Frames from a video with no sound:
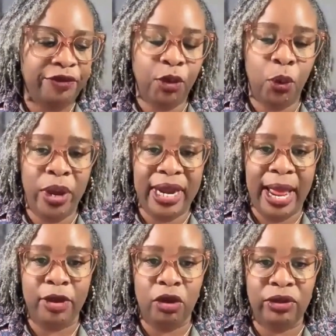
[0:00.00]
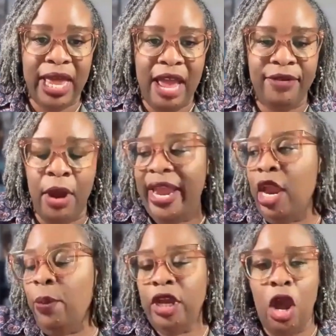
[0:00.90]
for when I'm go live. All right,
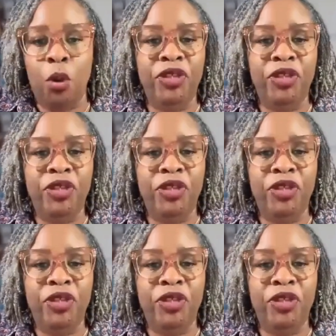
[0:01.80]
here we go.